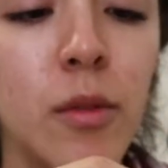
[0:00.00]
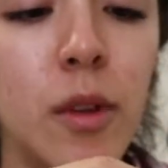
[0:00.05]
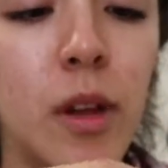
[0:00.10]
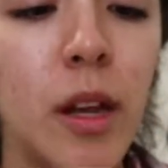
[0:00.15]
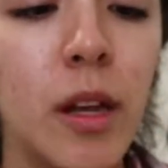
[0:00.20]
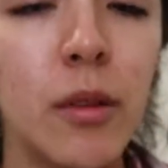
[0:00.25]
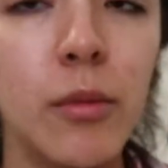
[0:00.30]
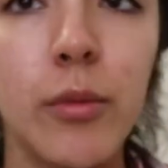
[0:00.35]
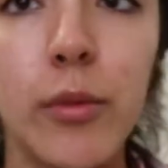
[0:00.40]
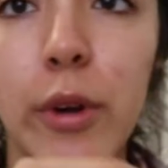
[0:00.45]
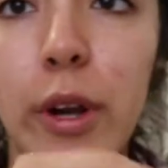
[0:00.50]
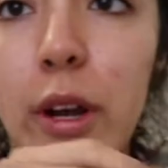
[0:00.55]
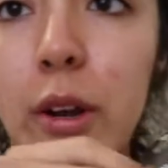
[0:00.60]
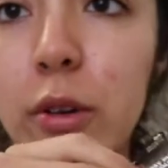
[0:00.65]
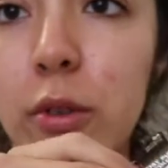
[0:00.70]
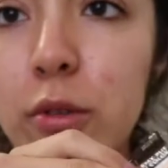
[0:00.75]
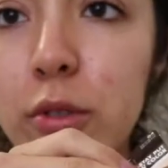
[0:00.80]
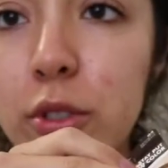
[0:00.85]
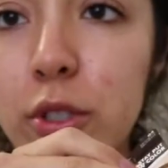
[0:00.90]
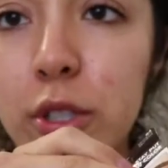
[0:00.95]

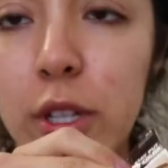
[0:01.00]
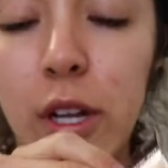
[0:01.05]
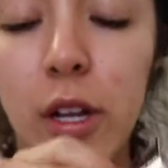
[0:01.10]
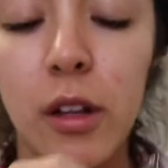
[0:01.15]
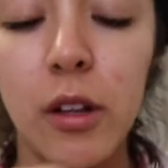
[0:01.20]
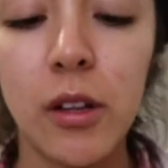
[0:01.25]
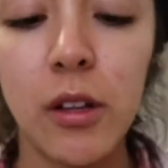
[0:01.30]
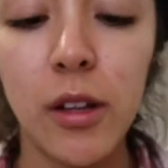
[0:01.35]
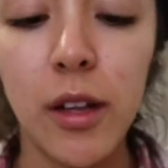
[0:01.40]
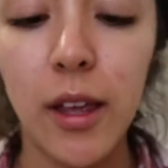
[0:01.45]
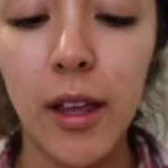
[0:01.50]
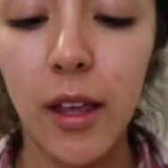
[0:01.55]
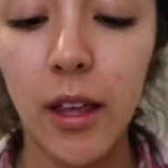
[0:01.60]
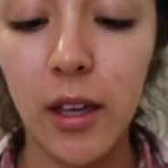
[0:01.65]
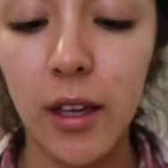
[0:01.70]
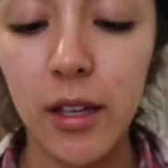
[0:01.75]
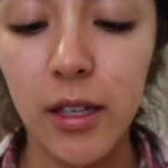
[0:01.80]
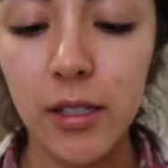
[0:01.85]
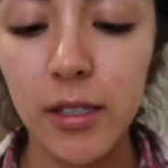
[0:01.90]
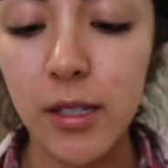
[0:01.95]
eyebrow gel,
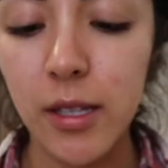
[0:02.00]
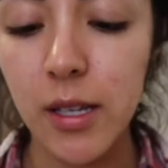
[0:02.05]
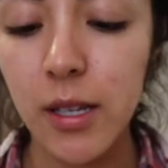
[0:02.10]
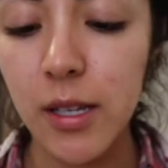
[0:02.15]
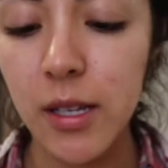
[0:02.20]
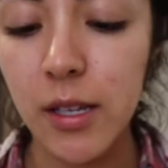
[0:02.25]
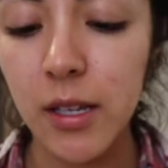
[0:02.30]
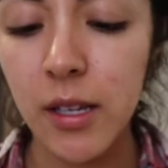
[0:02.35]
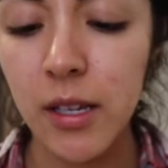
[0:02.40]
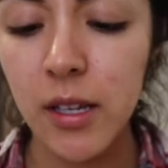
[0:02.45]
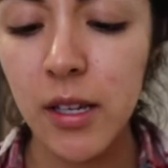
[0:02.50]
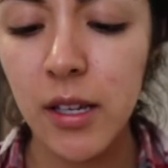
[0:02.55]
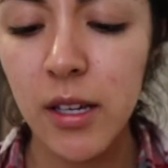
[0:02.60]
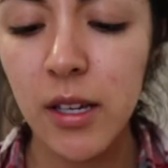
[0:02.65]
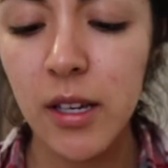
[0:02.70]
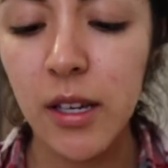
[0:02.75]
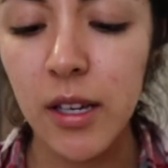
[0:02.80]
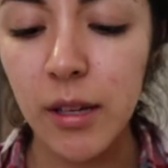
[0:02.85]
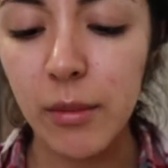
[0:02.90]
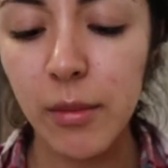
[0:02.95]
and
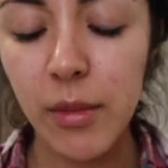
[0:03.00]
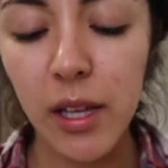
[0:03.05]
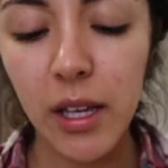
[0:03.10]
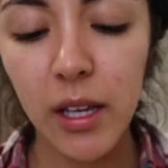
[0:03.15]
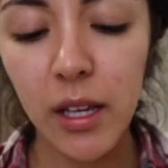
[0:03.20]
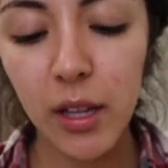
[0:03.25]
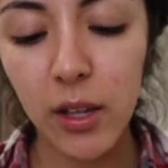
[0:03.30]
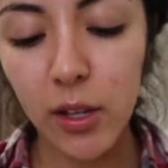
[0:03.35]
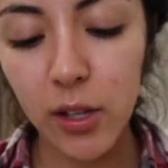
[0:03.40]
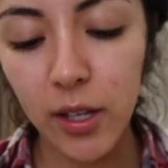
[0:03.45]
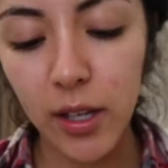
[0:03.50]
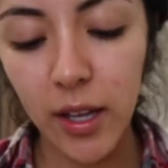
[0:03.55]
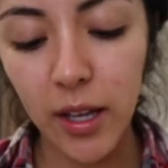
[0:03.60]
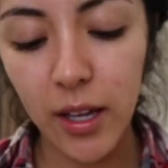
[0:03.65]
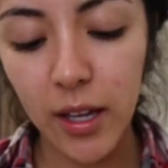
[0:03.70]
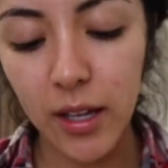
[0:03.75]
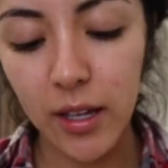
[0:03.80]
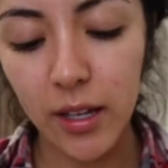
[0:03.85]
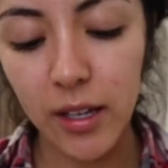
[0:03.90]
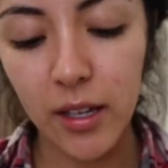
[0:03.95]
I'm like
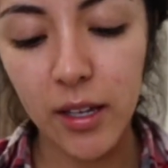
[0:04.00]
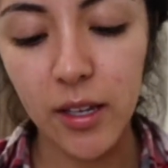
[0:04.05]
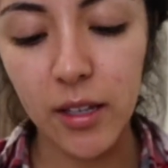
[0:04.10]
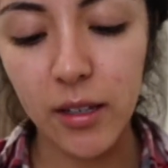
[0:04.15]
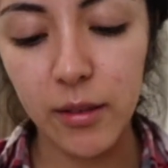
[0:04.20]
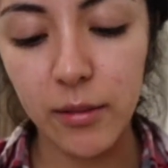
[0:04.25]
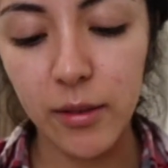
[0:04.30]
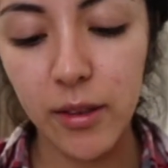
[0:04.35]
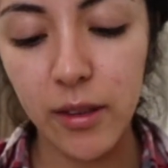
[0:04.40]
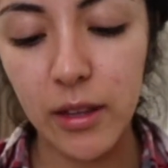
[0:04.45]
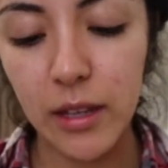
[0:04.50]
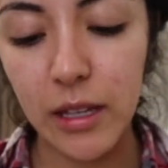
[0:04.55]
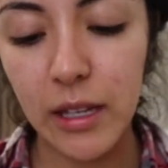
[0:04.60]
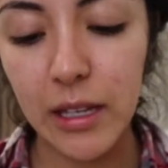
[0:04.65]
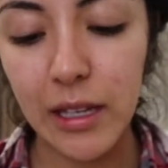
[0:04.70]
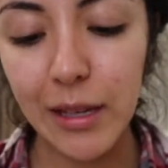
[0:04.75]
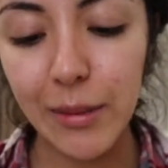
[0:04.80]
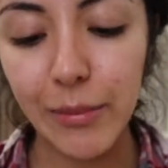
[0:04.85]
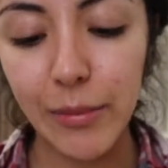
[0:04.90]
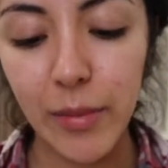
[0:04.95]
looking at it and I
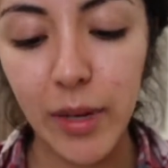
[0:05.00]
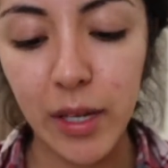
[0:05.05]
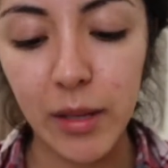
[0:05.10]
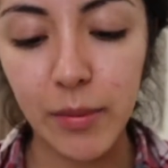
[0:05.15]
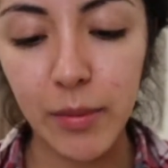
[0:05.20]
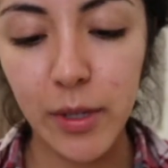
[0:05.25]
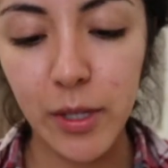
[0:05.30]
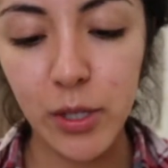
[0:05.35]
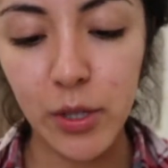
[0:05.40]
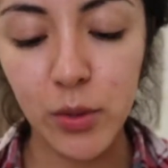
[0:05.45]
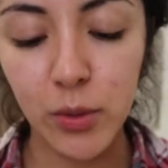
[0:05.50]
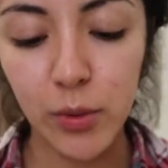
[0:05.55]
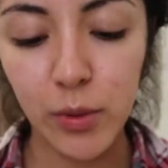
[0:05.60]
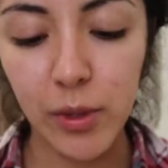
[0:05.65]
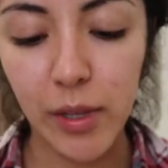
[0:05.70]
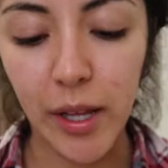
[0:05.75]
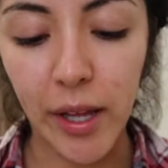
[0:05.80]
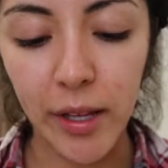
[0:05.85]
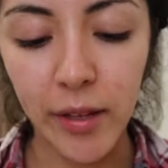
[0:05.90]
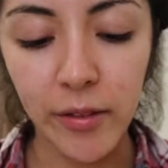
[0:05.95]
think it might be too
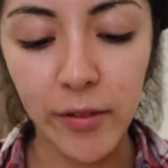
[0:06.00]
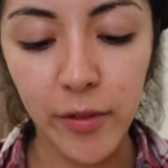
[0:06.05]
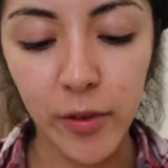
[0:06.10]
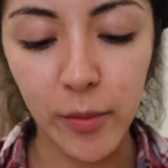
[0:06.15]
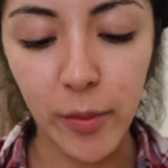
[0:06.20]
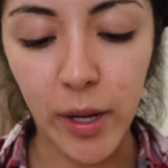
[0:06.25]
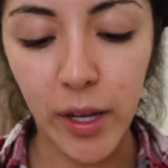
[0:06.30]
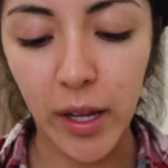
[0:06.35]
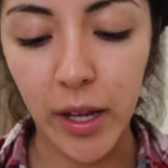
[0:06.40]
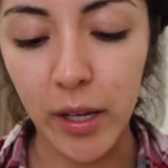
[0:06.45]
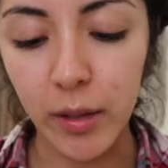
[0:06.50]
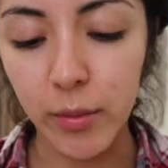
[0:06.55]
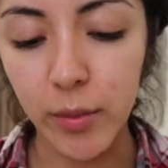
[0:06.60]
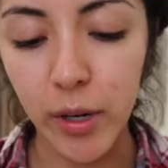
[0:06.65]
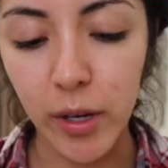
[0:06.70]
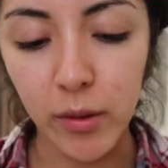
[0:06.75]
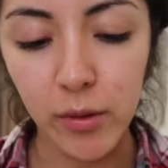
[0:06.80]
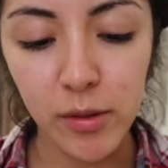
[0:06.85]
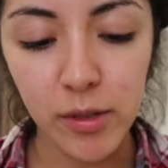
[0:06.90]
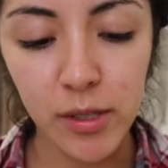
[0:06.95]
light for my
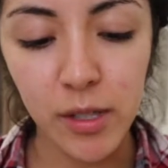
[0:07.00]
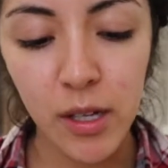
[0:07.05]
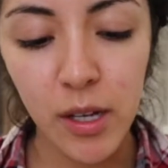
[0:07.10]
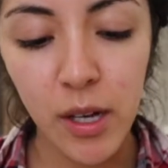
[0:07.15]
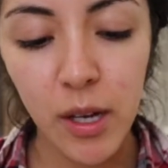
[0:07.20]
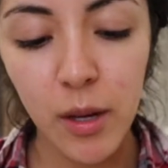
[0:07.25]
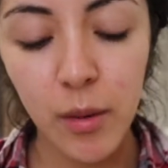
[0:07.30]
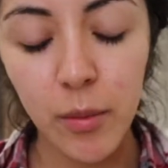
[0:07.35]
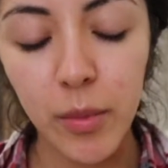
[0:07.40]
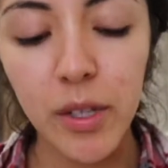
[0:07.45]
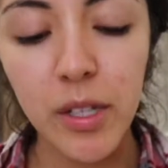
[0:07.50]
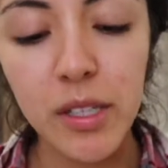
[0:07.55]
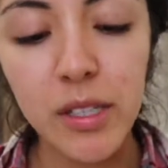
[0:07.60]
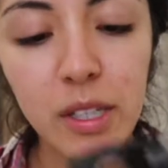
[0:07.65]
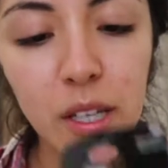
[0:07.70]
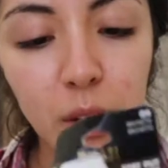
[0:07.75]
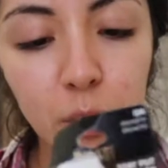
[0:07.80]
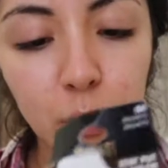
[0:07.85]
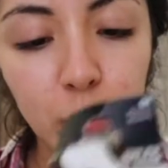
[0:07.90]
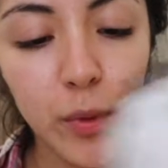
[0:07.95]
eyebrows, but
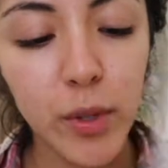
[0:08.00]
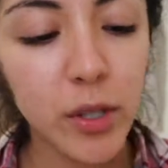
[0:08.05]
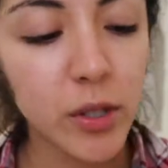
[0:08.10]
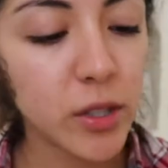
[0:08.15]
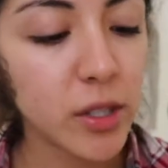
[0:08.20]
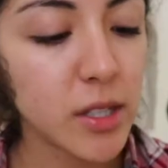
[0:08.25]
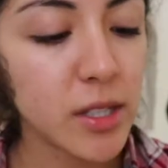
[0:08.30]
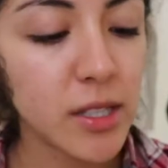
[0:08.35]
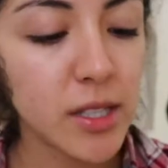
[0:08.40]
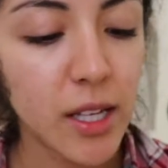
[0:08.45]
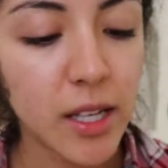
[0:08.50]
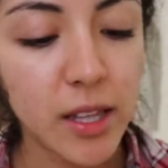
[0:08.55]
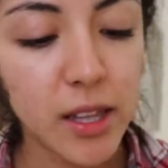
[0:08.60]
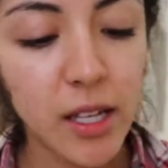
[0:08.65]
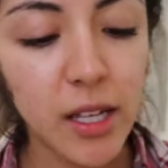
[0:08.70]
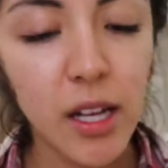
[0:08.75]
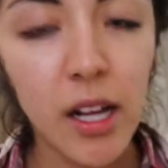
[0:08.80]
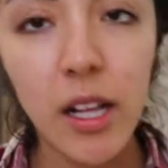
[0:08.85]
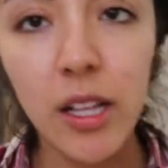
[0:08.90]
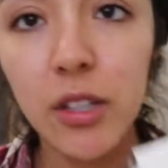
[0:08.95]
it's like weird because like
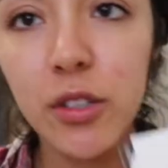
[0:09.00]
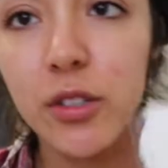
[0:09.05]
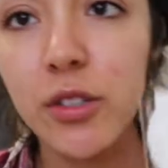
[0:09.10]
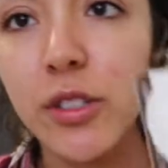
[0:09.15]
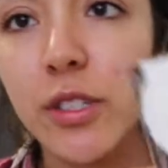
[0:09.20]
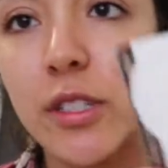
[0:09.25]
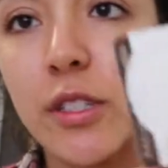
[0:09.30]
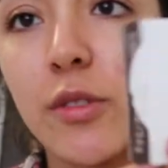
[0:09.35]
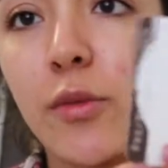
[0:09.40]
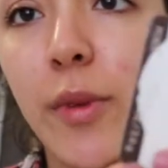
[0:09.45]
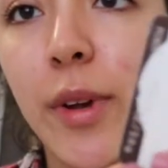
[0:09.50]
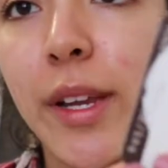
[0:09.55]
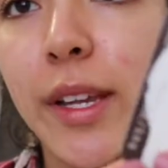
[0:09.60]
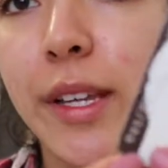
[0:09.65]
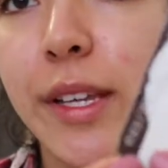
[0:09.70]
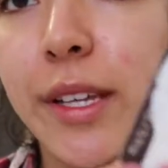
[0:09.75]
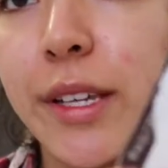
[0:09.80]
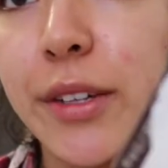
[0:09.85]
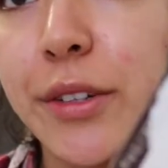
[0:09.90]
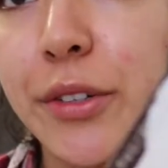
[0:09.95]
the color is right
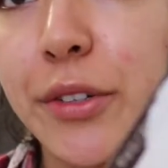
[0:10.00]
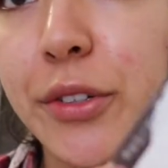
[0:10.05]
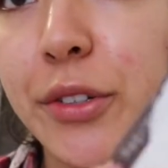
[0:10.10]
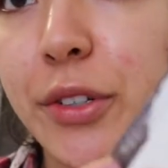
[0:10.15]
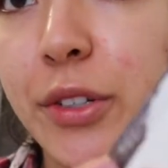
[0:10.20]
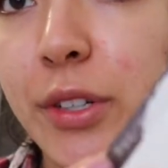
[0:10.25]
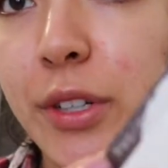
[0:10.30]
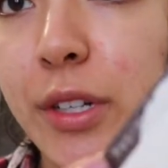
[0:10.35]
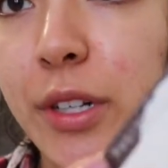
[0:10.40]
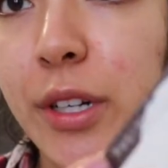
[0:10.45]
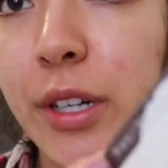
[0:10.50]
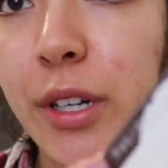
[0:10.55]
here,